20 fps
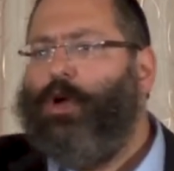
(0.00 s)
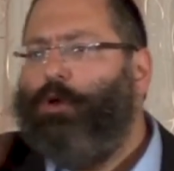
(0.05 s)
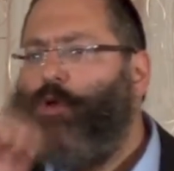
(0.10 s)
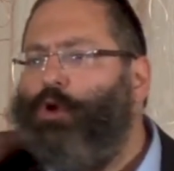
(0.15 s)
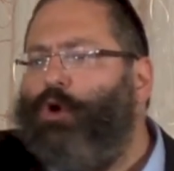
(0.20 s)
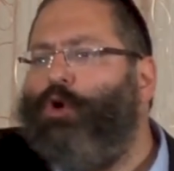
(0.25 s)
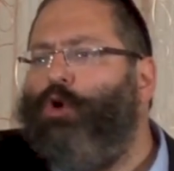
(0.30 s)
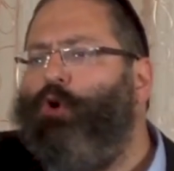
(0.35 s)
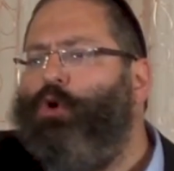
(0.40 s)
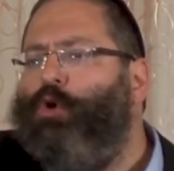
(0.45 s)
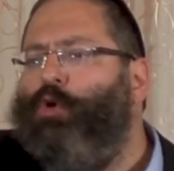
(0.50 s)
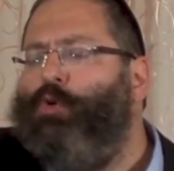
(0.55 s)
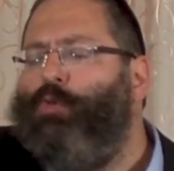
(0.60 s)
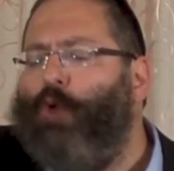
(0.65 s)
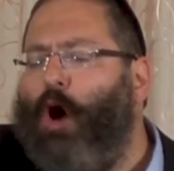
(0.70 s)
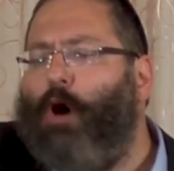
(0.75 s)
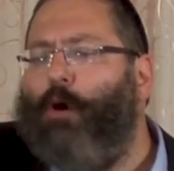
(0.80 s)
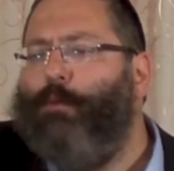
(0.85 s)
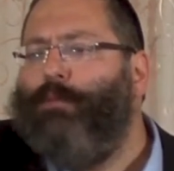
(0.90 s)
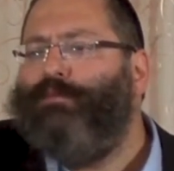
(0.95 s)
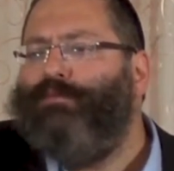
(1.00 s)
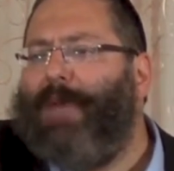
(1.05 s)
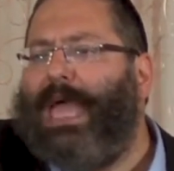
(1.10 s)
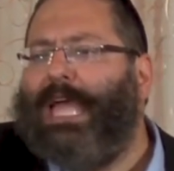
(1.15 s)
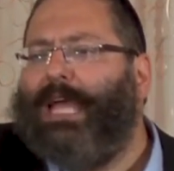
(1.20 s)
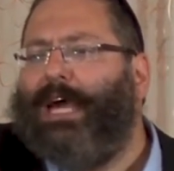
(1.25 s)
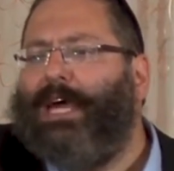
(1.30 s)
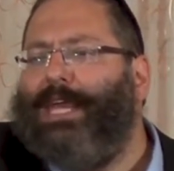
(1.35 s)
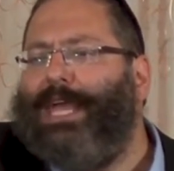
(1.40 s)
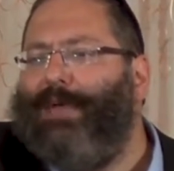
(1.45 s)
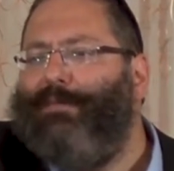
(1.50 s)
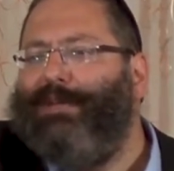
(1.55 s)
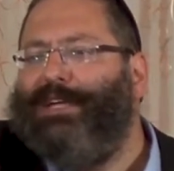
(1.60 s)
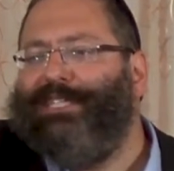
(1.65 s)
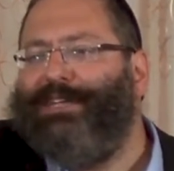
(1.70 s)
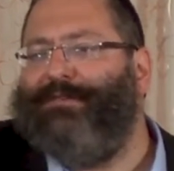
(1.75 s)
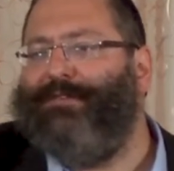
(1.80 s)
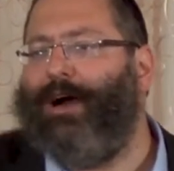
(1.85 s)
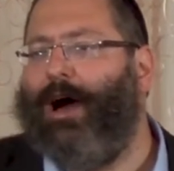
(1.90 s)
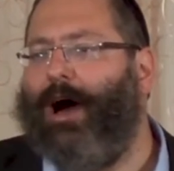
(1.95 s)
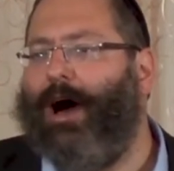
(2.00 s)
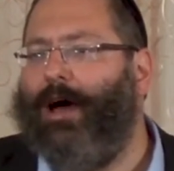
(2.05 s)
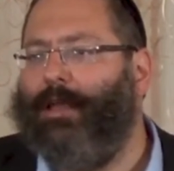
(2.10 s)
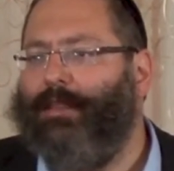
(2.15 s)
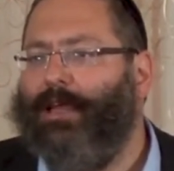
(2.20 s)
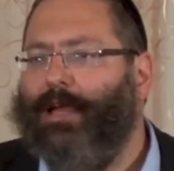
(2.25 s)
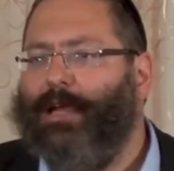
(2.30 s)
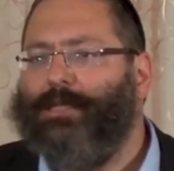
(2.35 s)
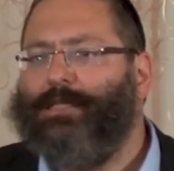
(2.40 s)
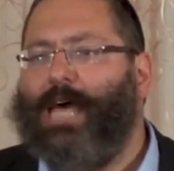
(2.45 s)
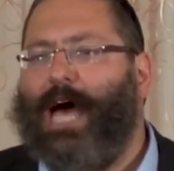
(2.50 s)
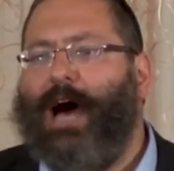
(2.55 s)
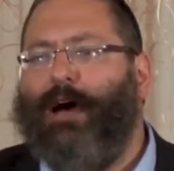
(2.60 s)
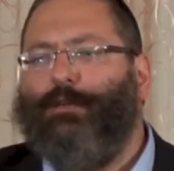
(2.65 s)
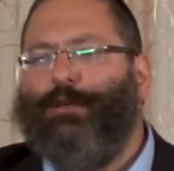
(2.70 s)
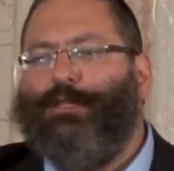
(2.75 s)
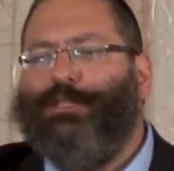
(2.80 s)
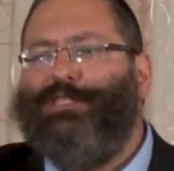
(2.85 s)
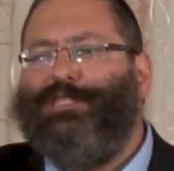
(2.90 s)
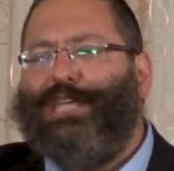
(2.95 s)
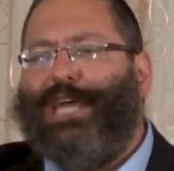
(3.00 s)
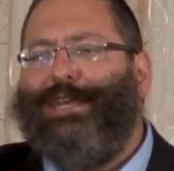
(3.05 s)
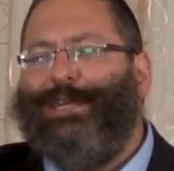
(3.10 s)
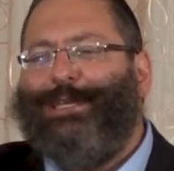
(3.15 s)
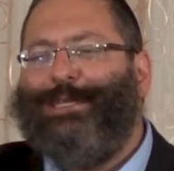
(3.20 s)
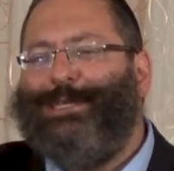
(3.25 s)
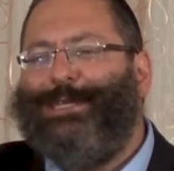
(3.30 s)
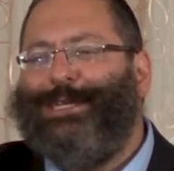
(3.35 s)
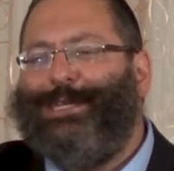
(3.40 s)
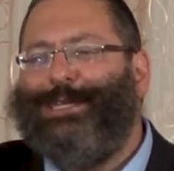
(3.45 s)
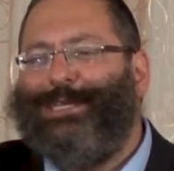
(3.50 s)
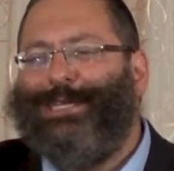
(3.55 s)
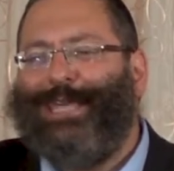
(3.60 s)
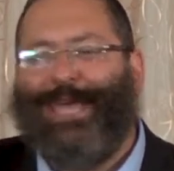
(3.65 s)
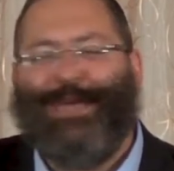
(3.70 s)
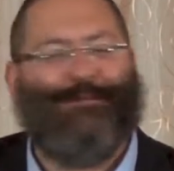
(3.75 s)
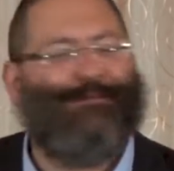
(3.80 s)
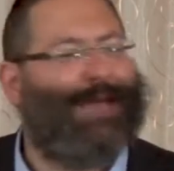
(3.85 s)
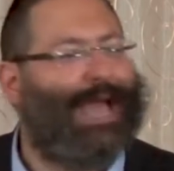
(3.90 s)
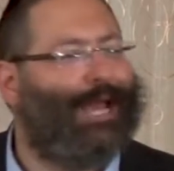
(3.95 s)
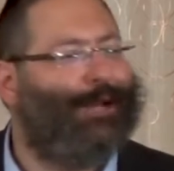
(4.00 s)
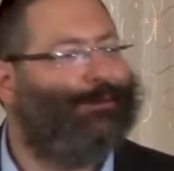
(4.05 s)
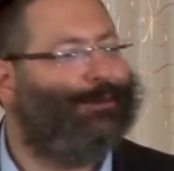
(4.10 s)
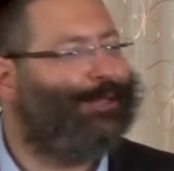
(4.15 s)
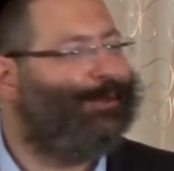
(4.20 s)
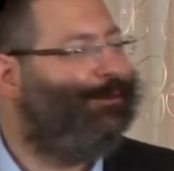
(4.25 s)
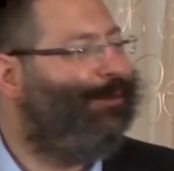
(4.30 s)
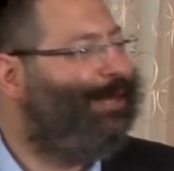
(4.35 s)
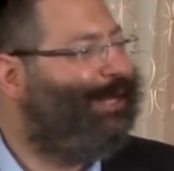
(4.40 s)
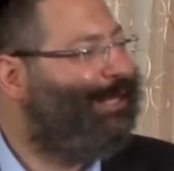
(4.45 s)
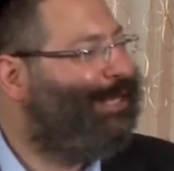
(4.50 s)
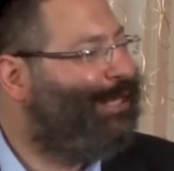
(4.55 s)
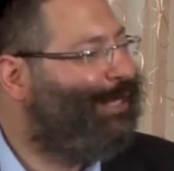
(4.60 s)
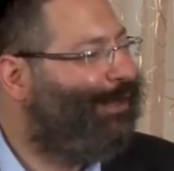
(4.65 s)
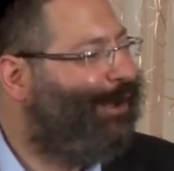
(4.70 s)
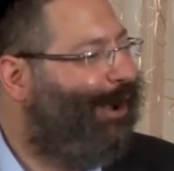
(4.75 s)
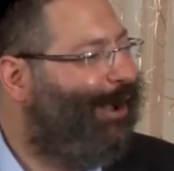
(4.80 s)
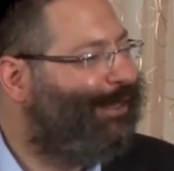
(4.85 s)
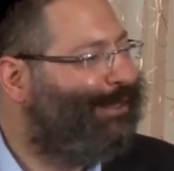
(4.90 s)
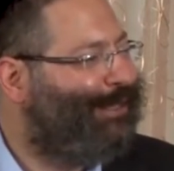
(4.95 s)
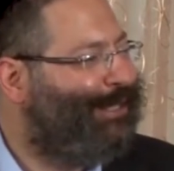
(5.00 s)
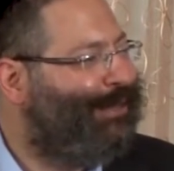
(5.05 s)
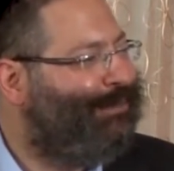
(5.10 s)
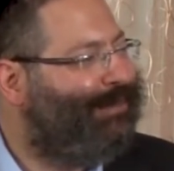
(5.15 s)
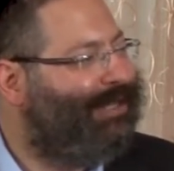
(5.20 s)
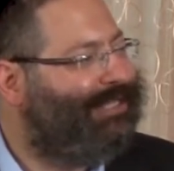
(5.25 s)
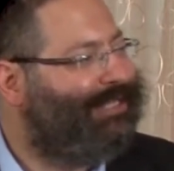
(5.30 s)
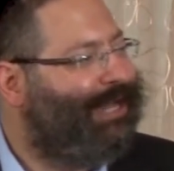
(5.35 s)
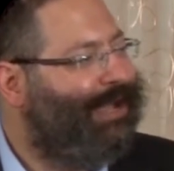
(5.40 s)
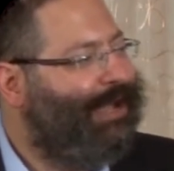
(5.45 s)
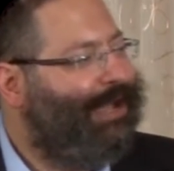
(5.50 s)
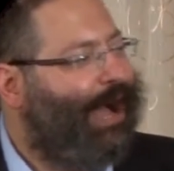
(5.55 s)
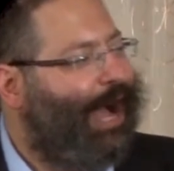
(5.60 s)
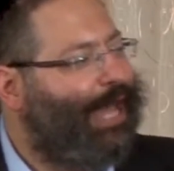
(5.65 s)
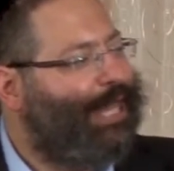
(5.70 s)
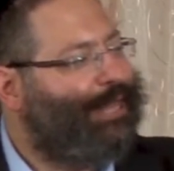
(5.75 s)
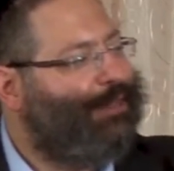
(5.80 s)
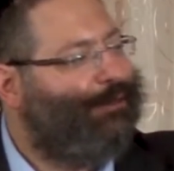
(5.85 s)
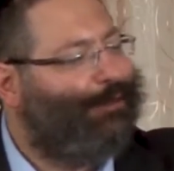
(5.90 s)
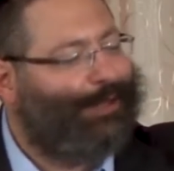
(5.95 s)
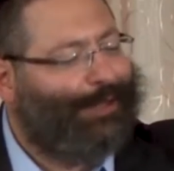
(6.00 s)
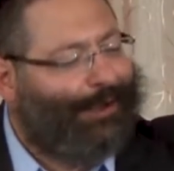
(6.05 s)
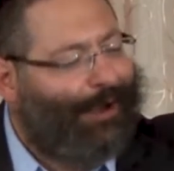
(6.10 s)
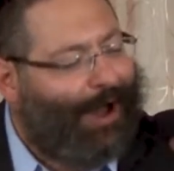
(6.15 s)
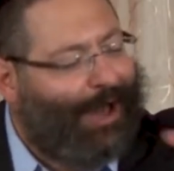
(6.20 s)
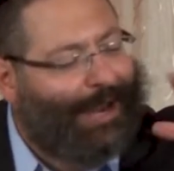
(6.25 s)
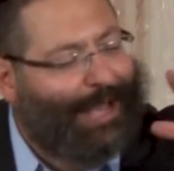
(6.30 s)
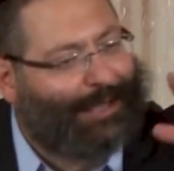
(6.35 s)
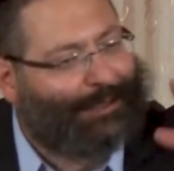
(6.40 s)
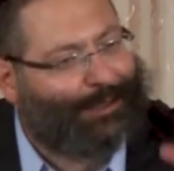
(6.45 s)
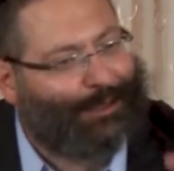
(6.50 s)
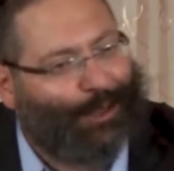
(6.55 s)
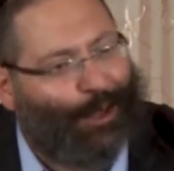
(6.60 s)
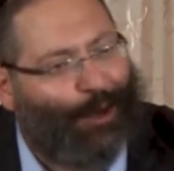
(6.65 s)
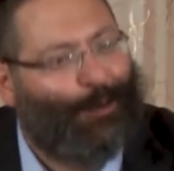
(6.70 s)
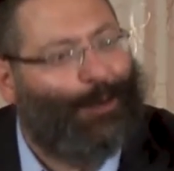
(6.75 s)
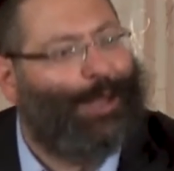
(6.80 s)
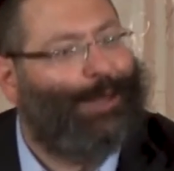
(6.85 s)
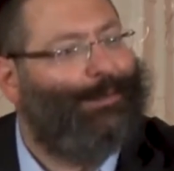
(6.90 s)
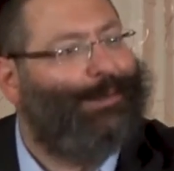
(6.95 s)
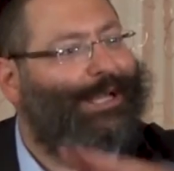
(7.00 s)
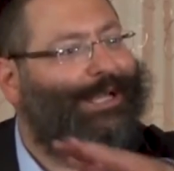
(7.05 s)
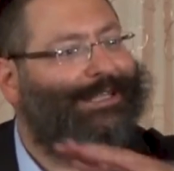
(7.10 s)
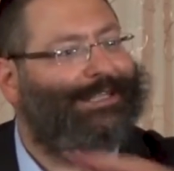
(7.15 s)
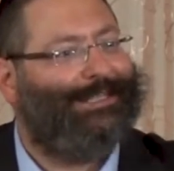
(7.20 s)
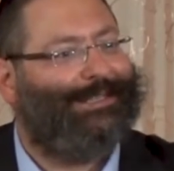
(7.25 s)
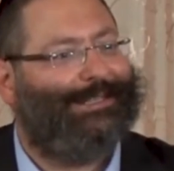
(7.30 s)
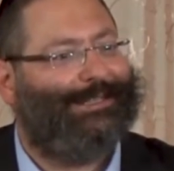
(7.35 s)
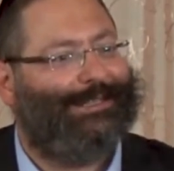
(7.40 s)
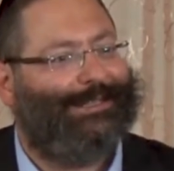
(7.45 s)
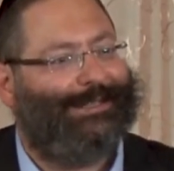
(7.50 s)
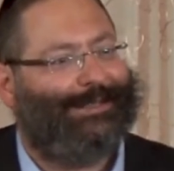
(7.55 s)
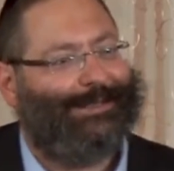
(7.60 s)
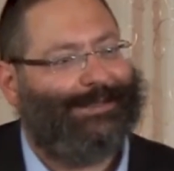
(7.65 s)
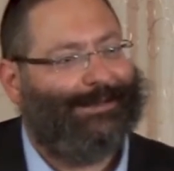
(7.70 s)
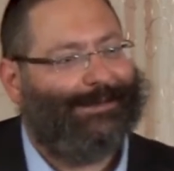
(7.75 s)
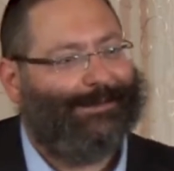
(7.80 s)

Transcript: You don't make an image of God. So how does Genesis say man was created in God's image? I thought God has no image.